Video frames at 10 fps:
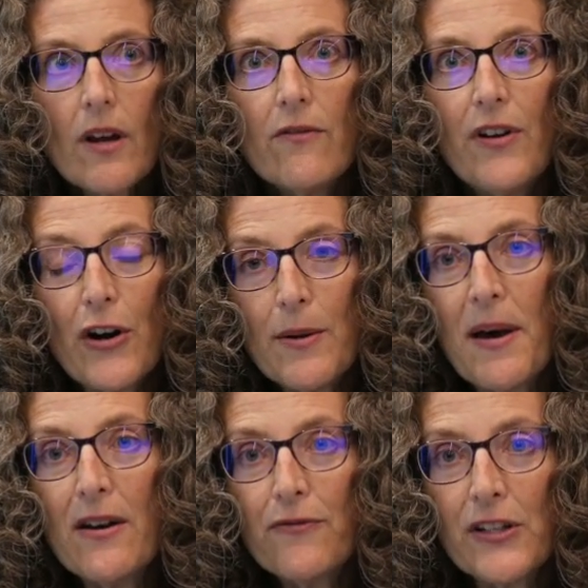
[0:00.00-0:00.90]
very
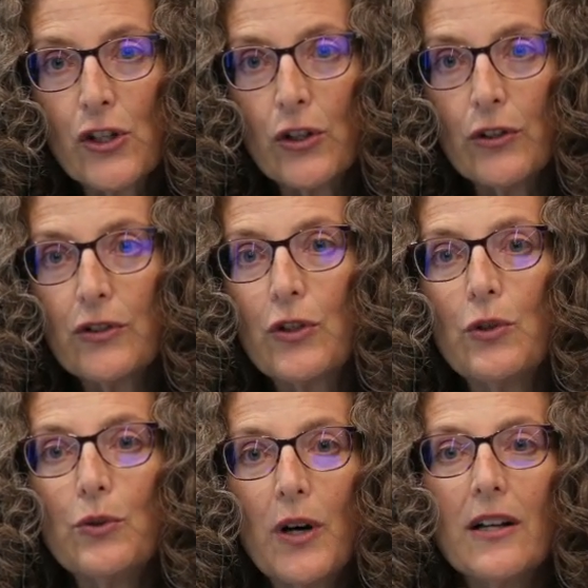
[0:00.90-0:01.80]
beneficial
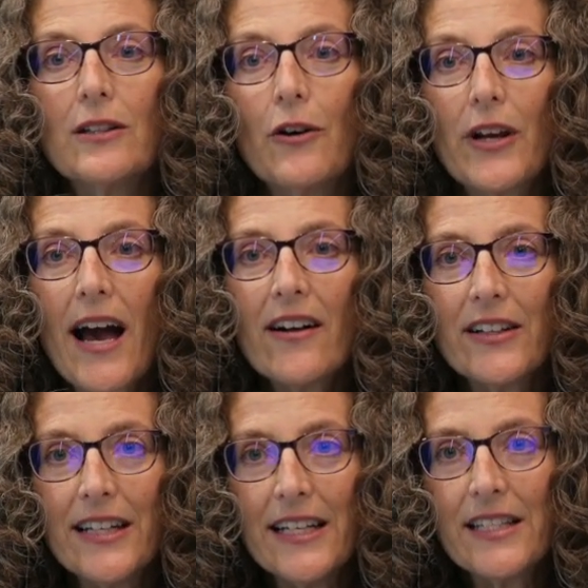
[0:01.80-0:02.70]
to
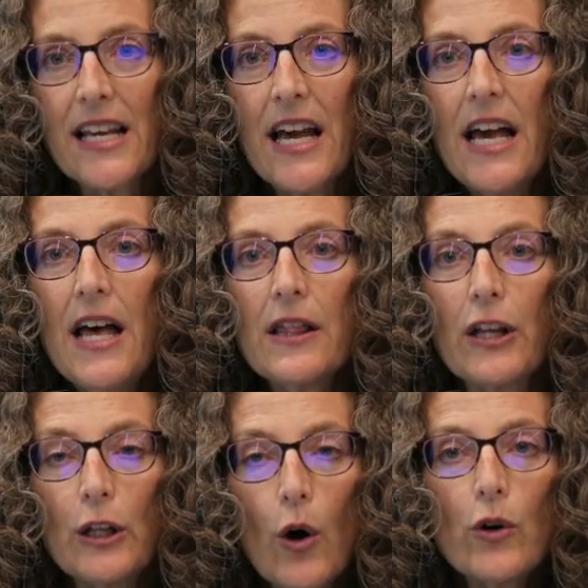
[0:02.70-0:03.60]
localities. The
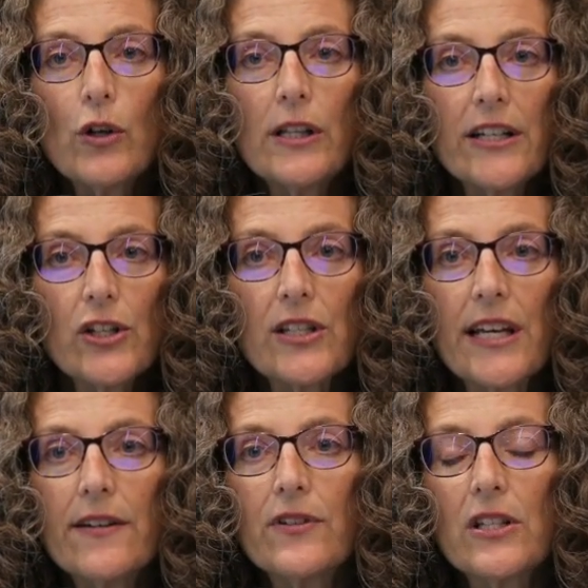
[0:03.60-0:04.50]
local
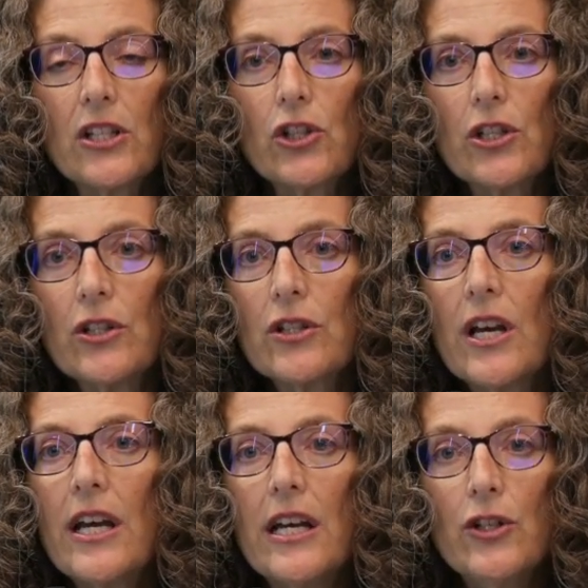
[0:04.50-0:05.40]
legislative decisions
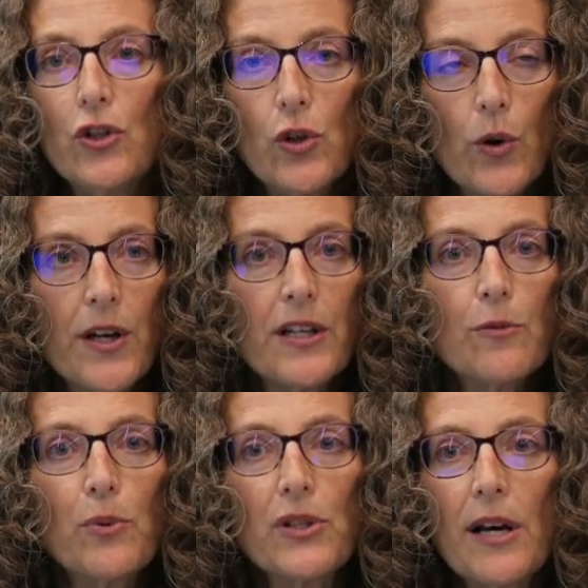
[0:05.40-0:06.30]
enjoy this
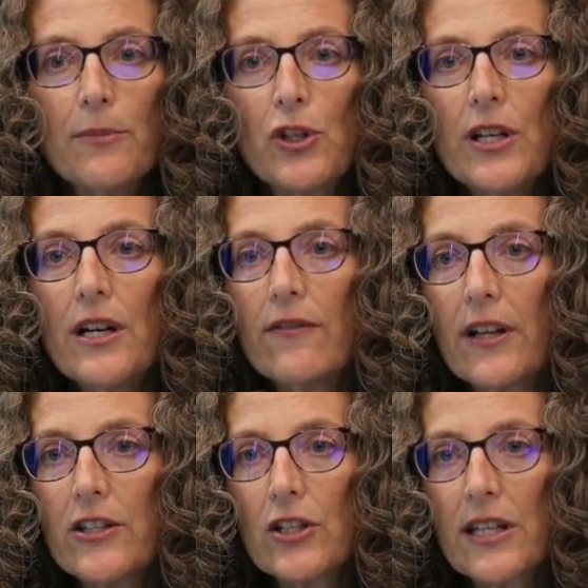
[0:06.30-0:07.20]
presumption of
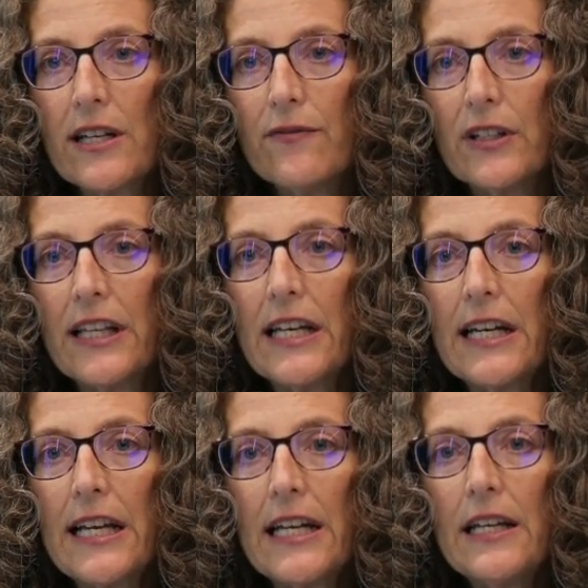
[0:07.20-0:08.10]
legislative
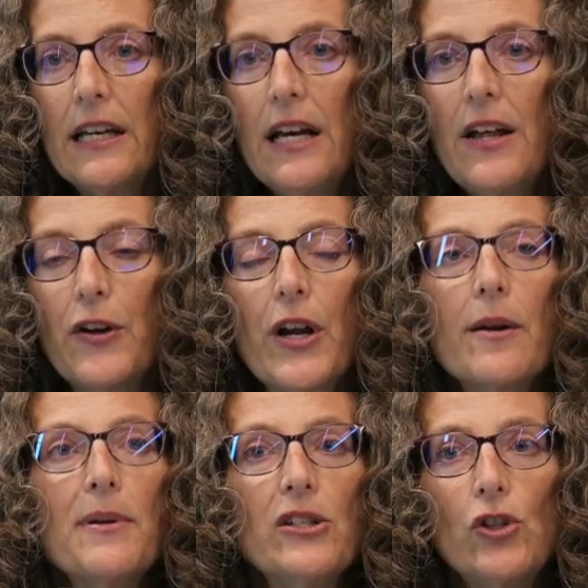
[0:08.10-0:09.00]
validity. They're going to
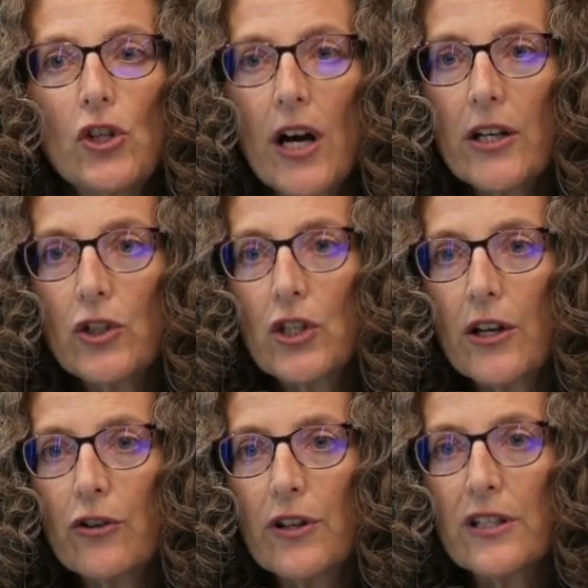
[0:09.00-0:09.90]
be judged
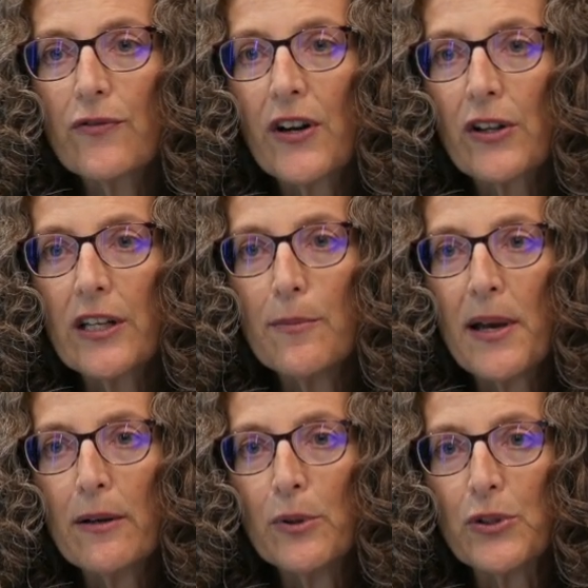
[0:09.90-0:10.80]
under this fairly
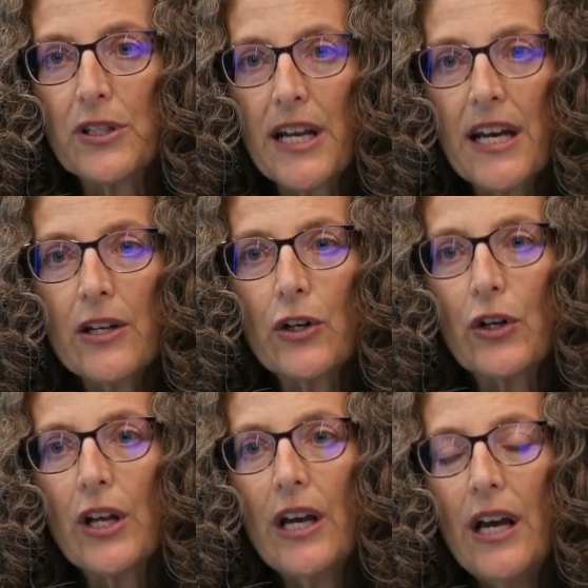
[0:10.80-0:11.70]
debatable
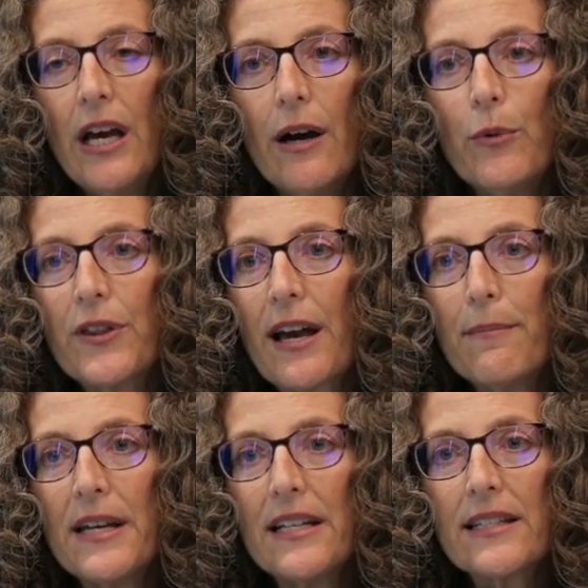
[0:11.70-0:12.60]
standard. And what that
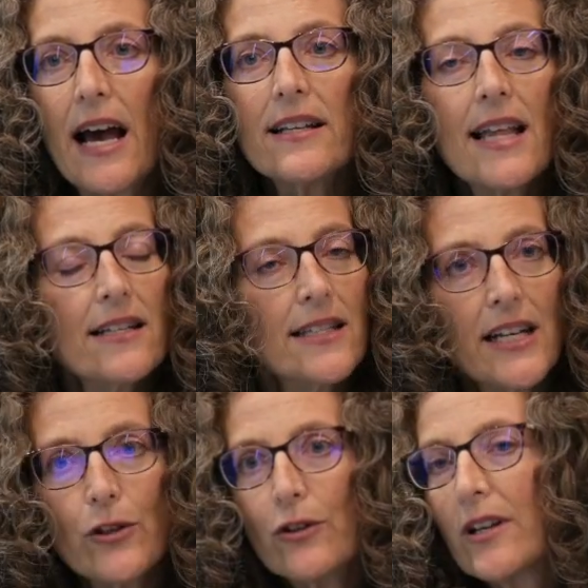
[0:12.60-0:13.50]
means, as that
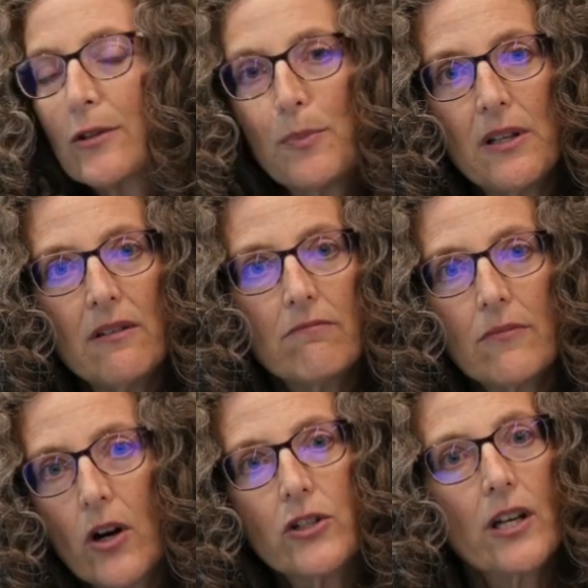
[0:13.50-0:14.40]
standard has been
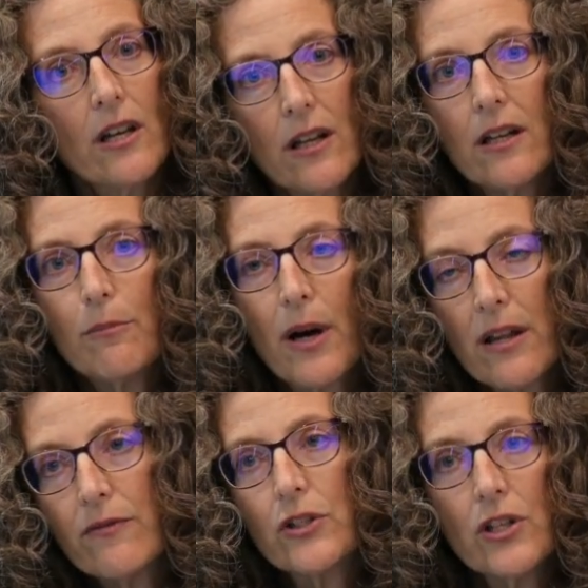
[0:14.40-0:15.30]
articulated by
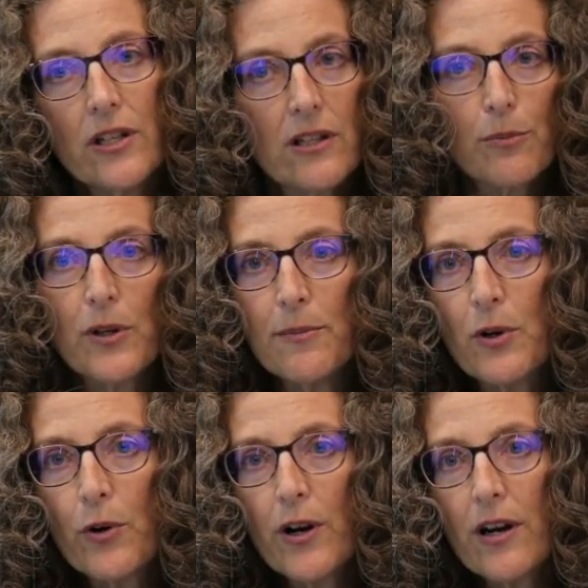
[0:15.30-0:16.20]
the Virginia Supreme
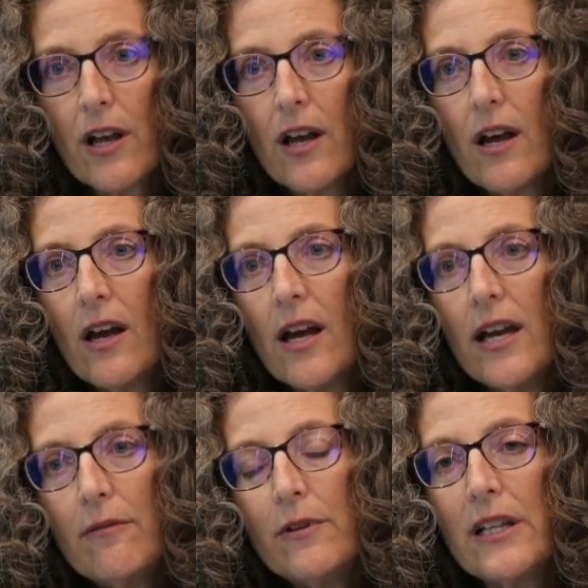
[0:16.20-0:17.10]
Court,
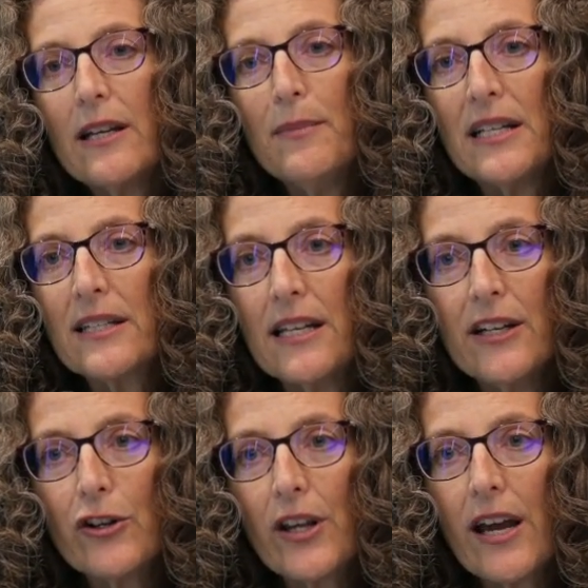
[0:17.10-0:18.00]
it really means that
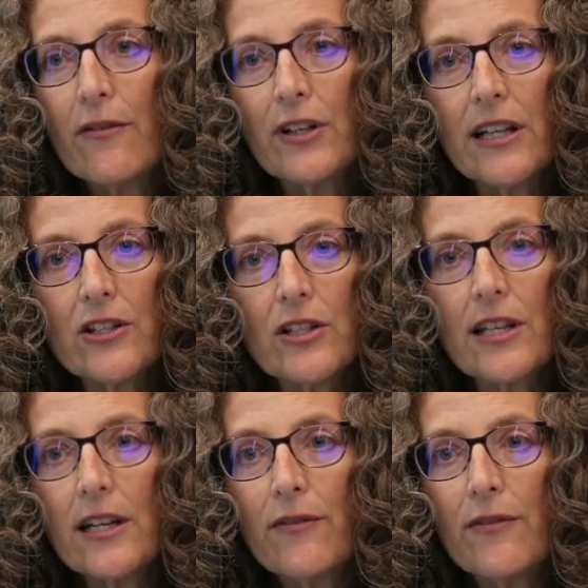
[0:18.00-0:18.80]
nearly every legislative